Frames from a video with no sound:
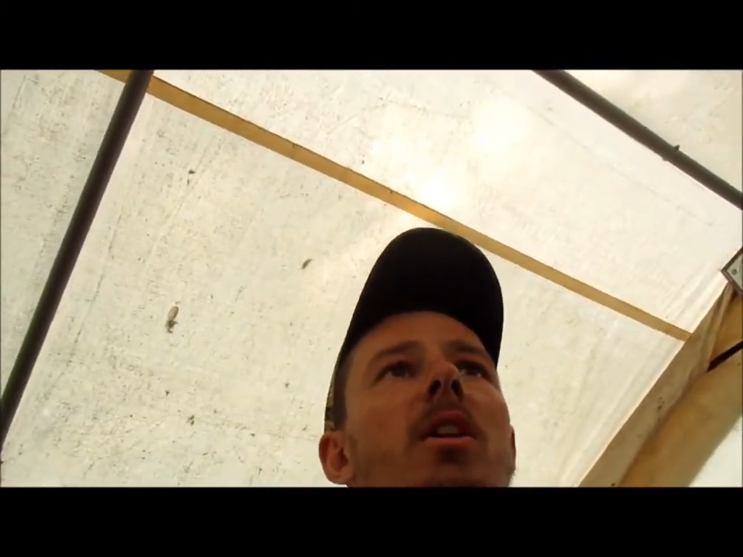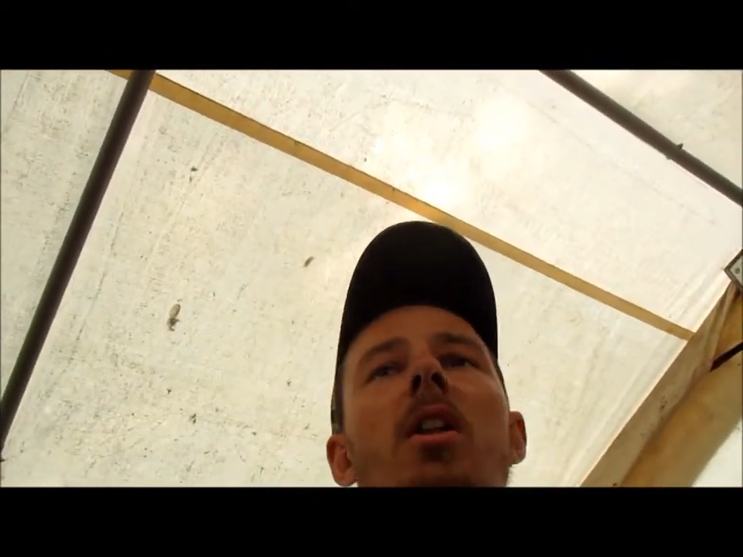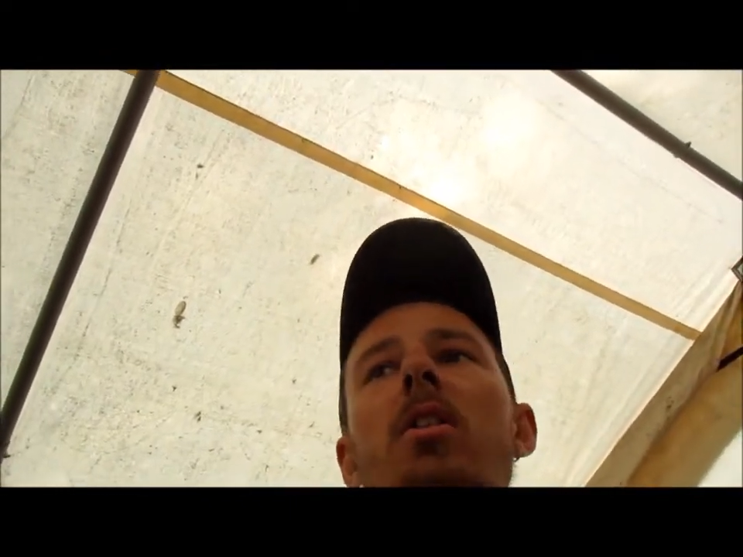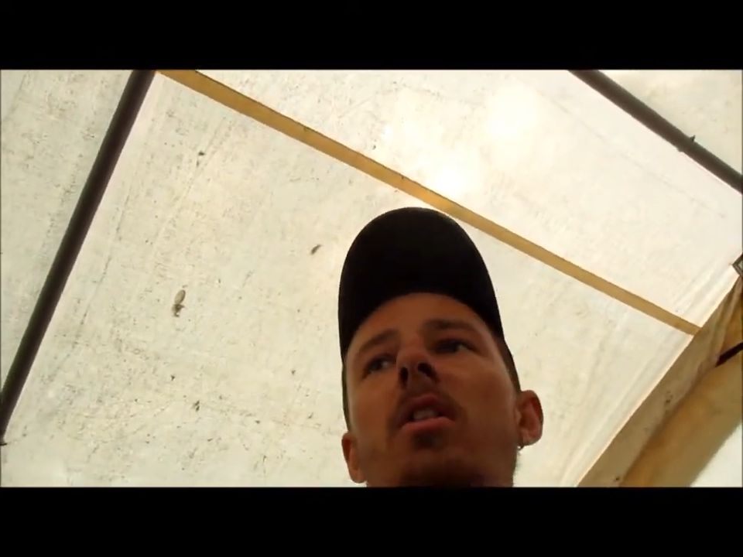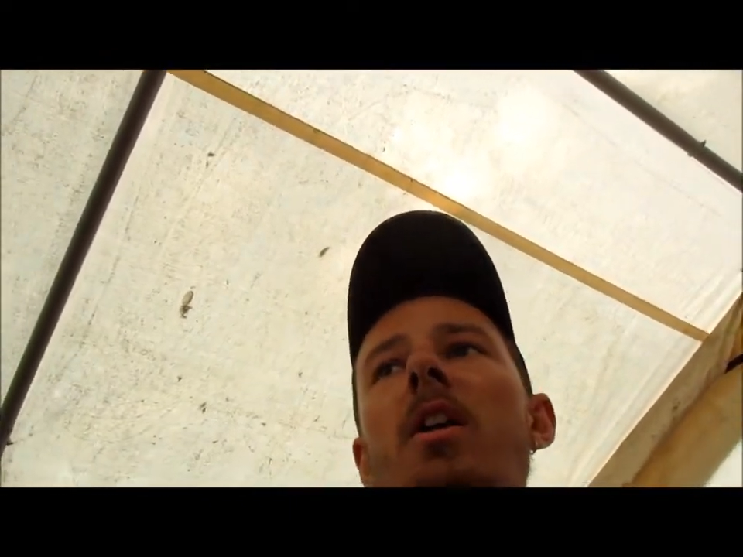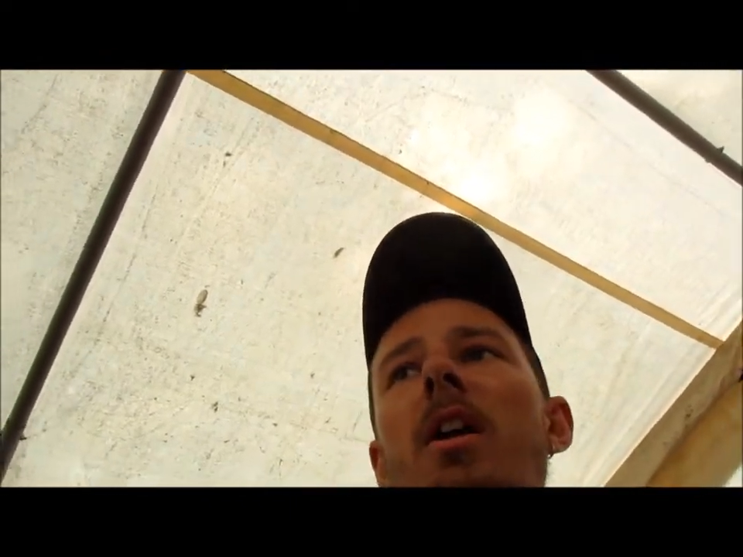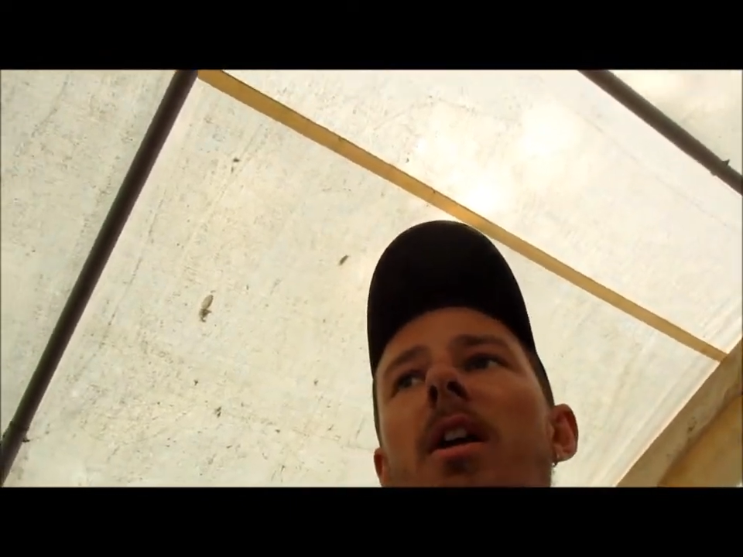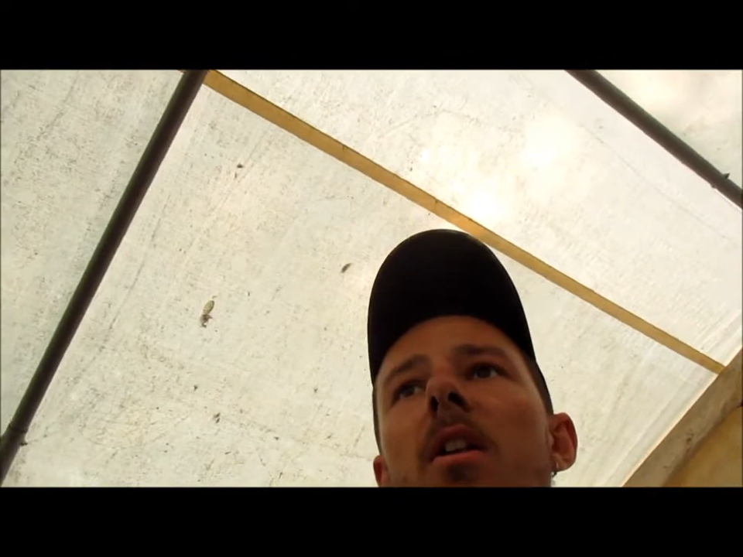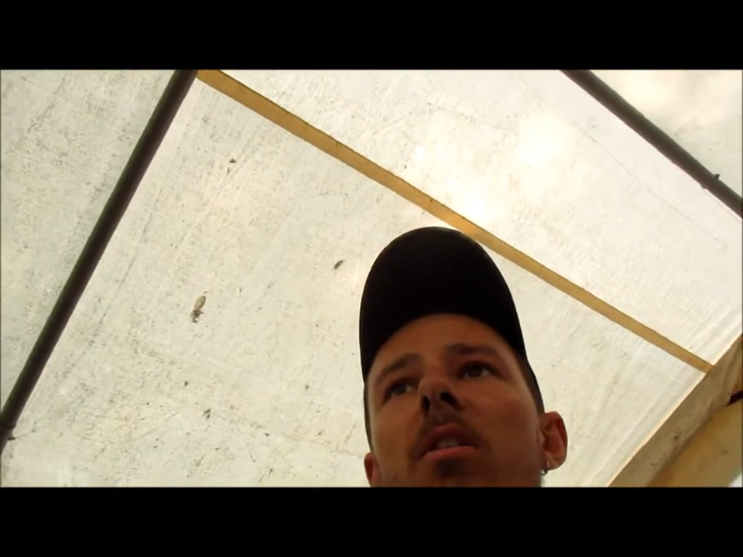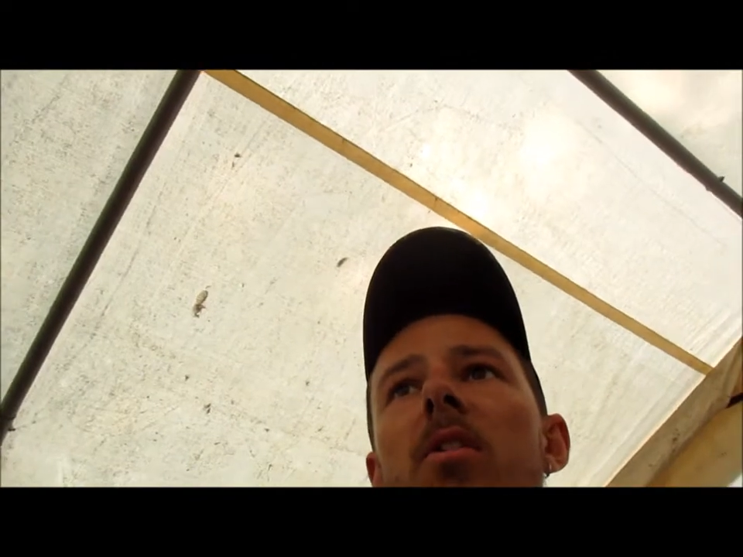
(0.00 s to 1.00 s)
color
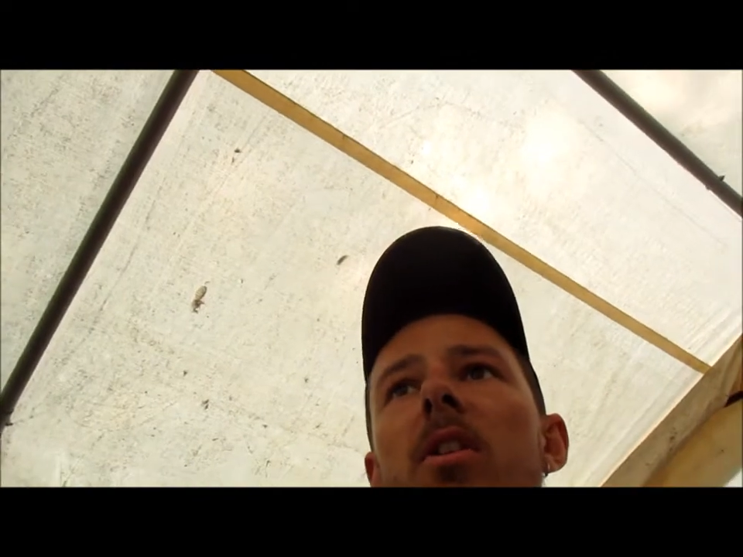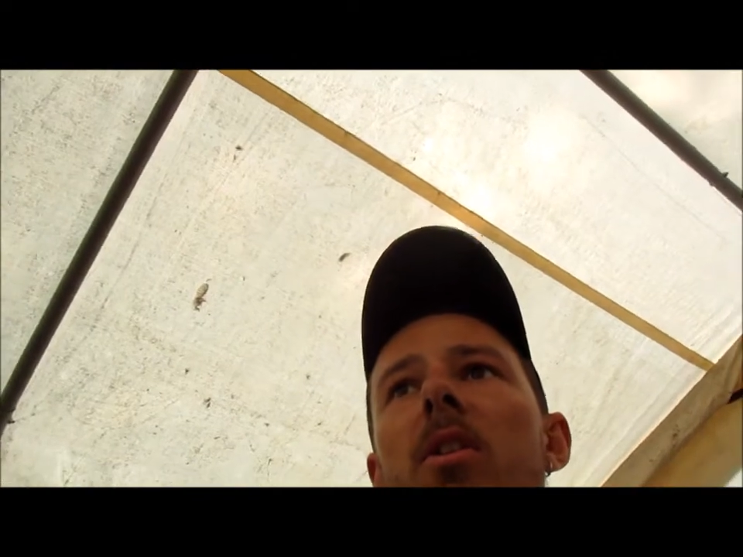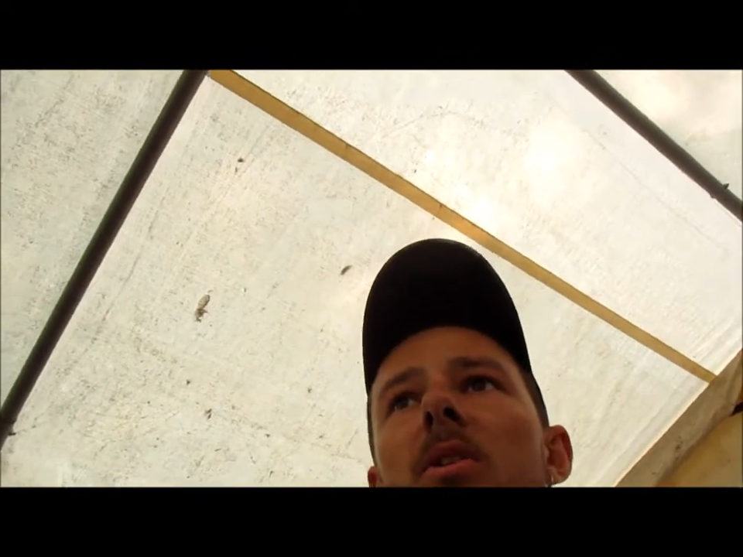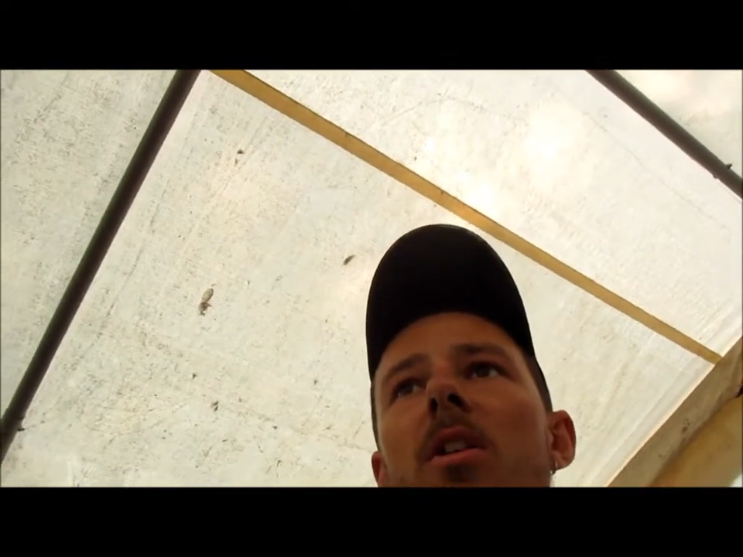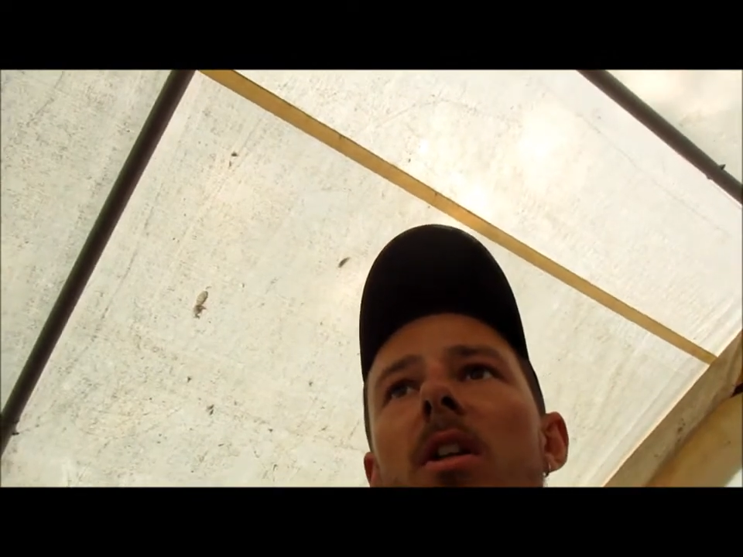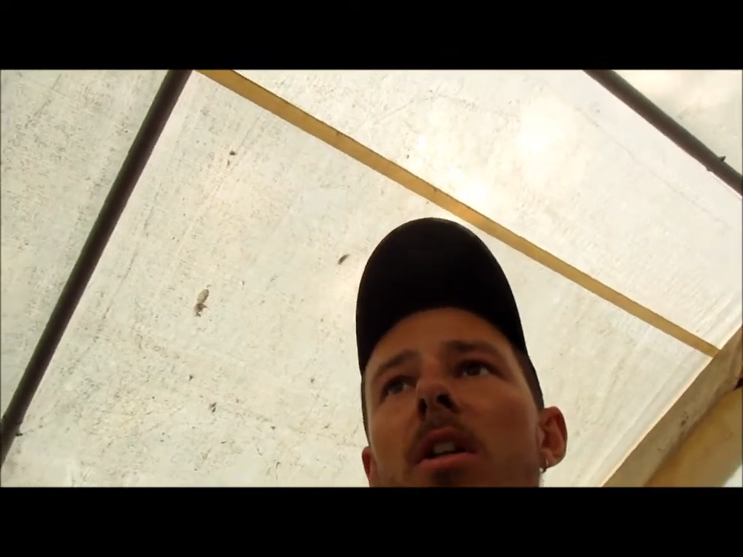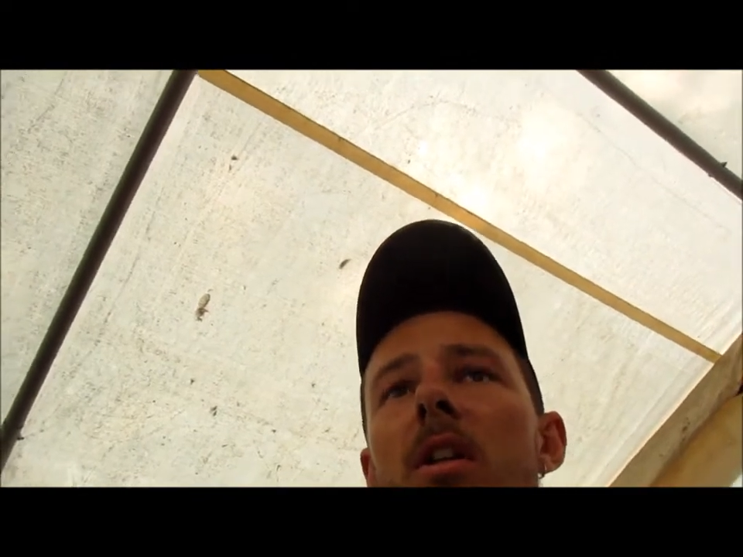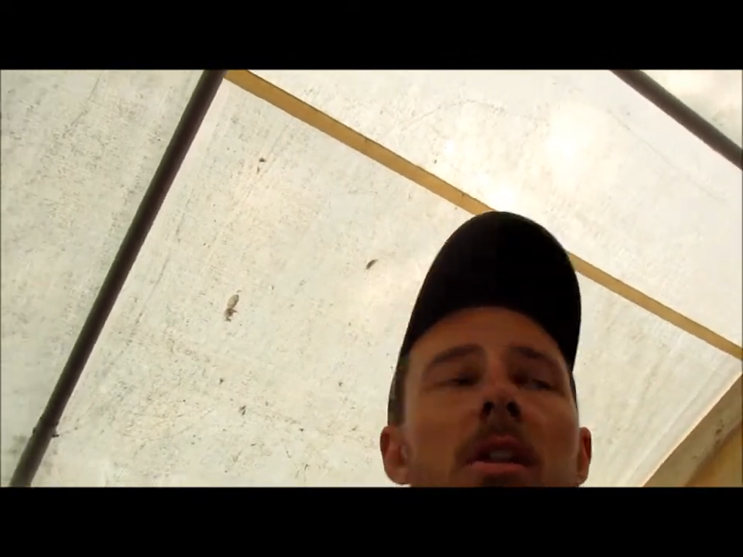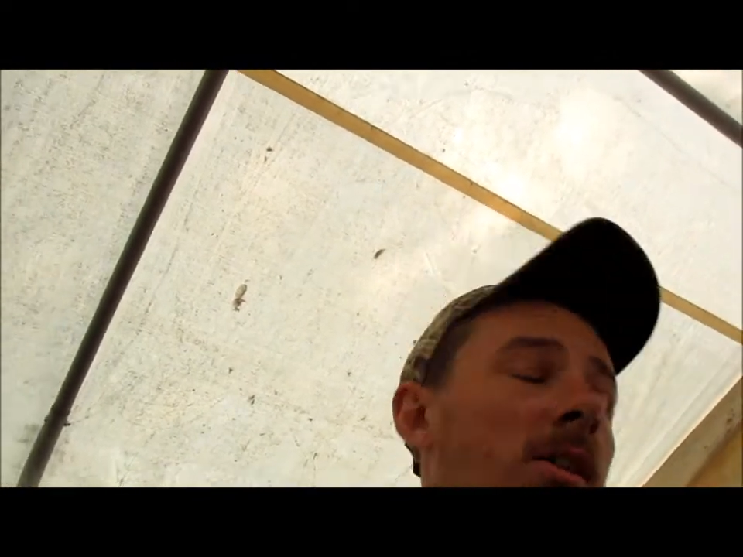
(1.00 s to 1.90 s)
and 3 coats of clear.